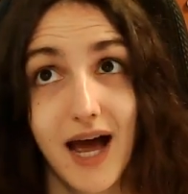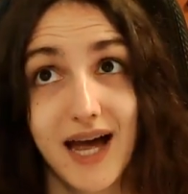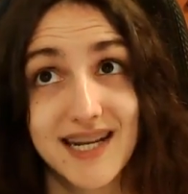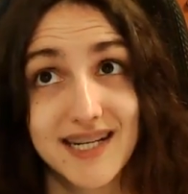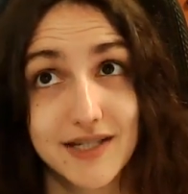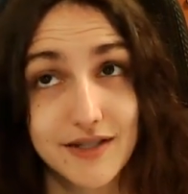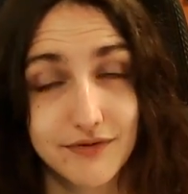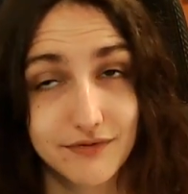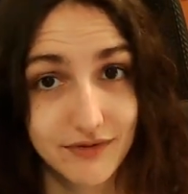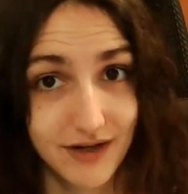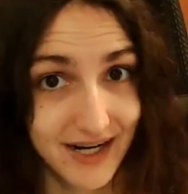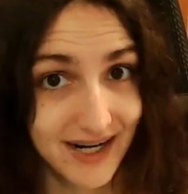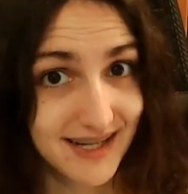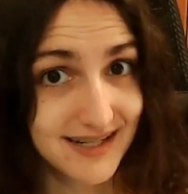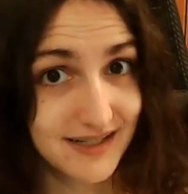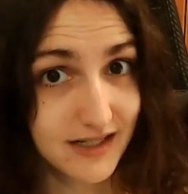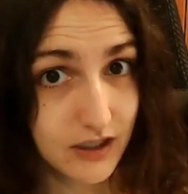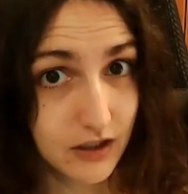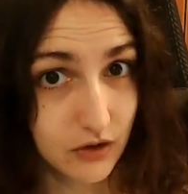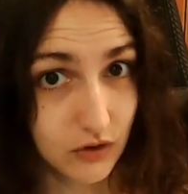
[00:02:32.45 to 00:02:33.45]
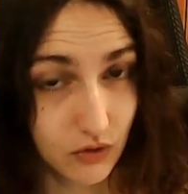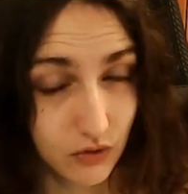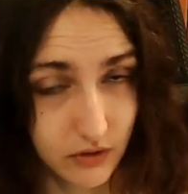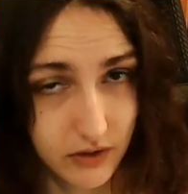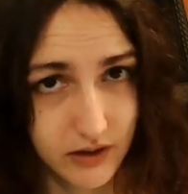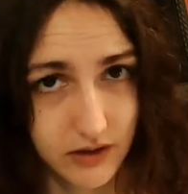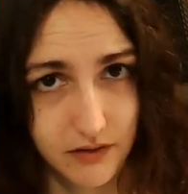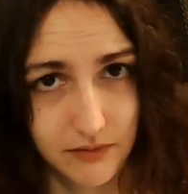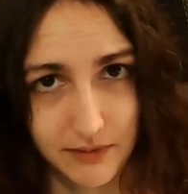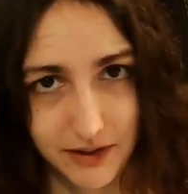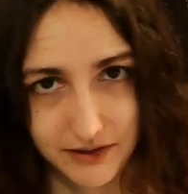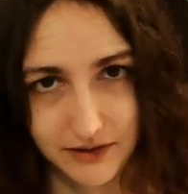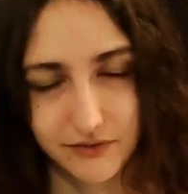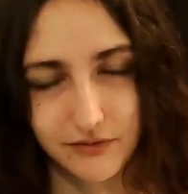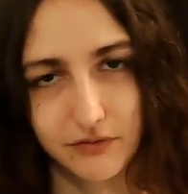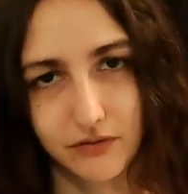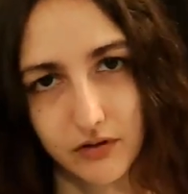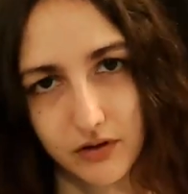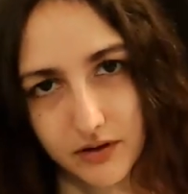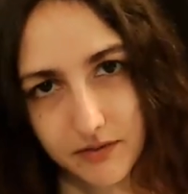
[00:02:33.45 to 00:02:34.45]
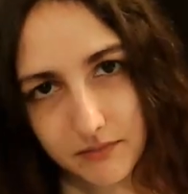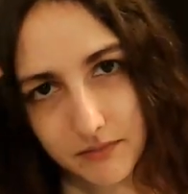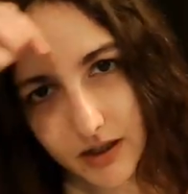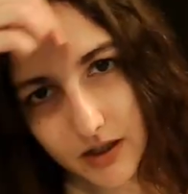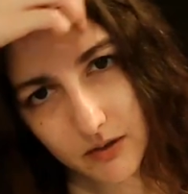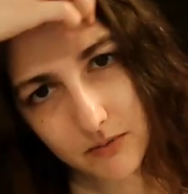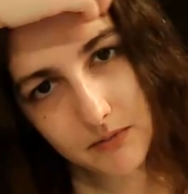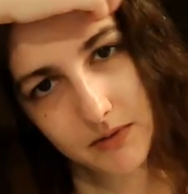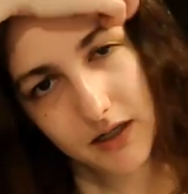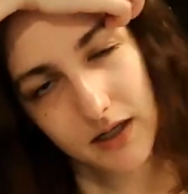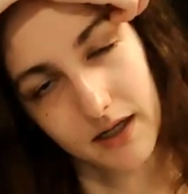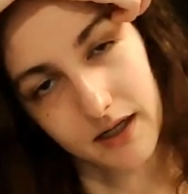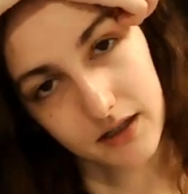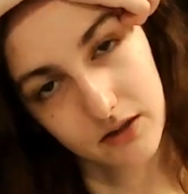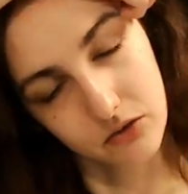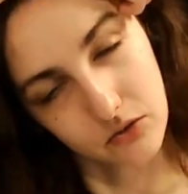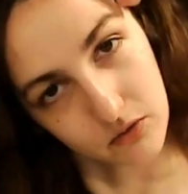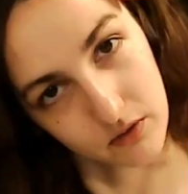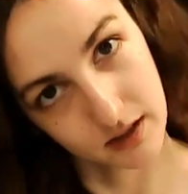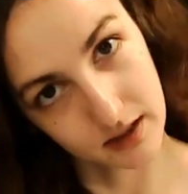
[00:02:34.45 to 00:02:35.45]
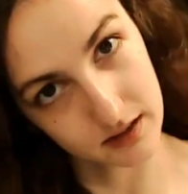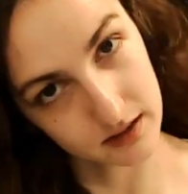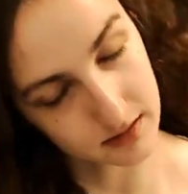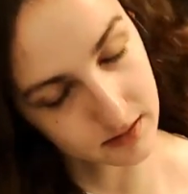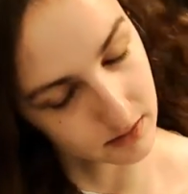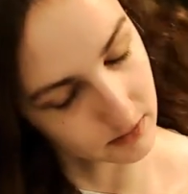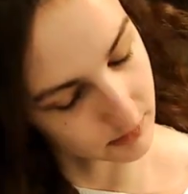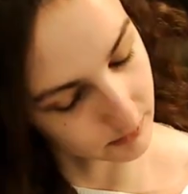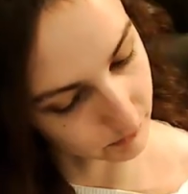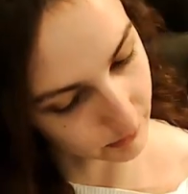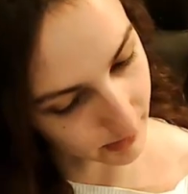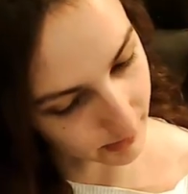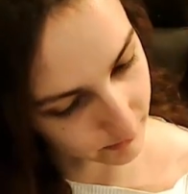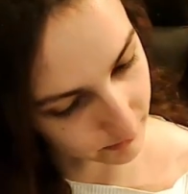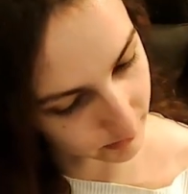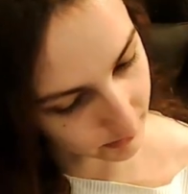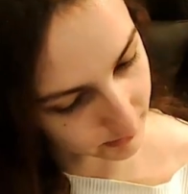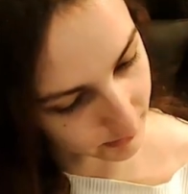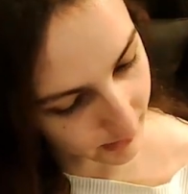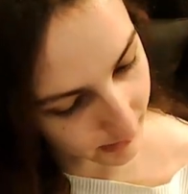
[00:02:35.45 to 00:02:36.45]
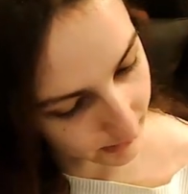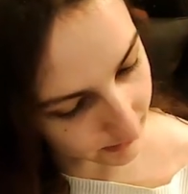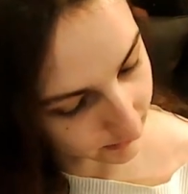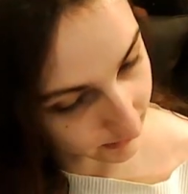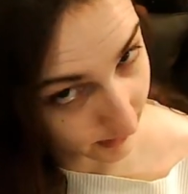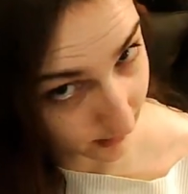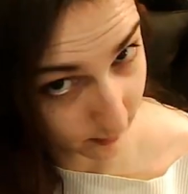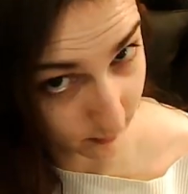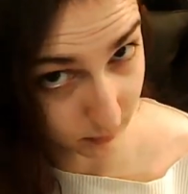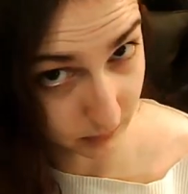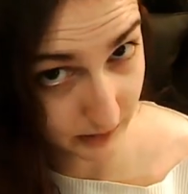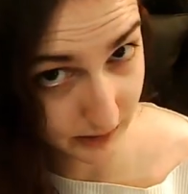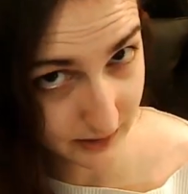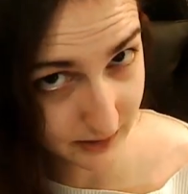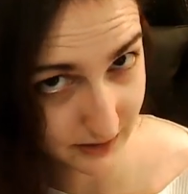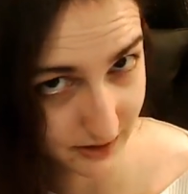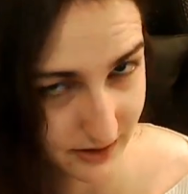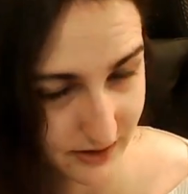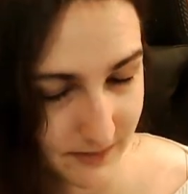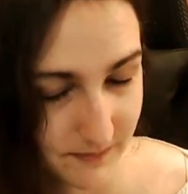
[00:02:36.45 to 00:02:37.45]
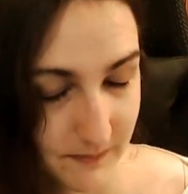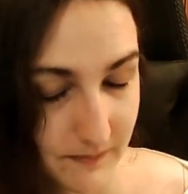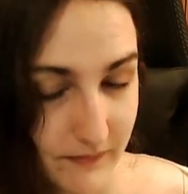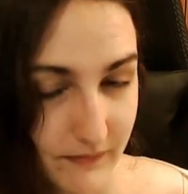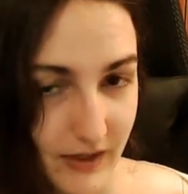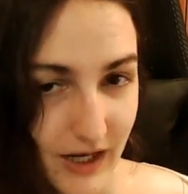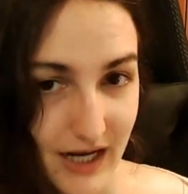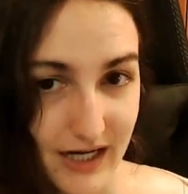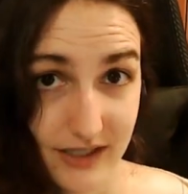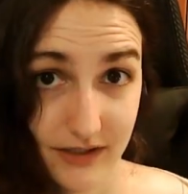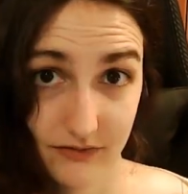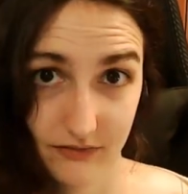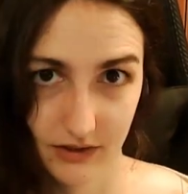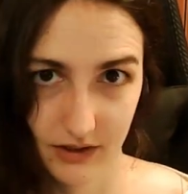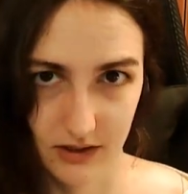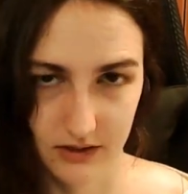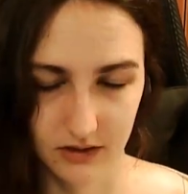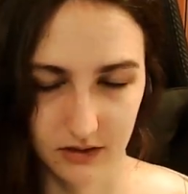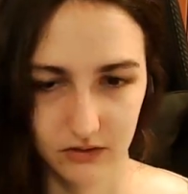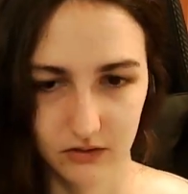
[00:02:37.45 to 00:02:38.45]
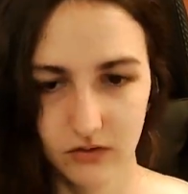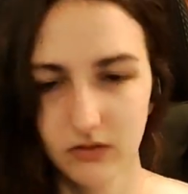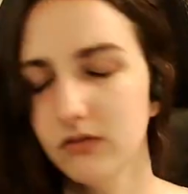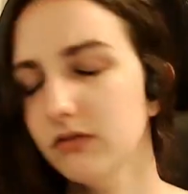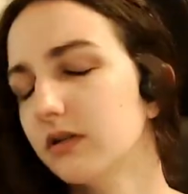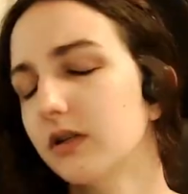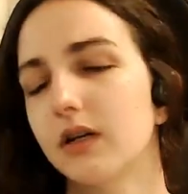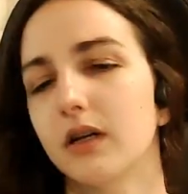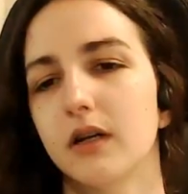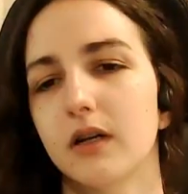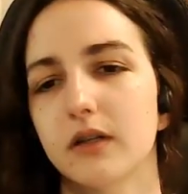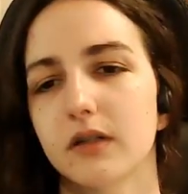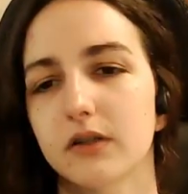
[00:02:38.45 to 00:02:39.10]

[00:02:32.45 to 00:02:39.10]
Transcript: As far as I know, they're better for the environment, like trains rather than airplanes, as far as I know.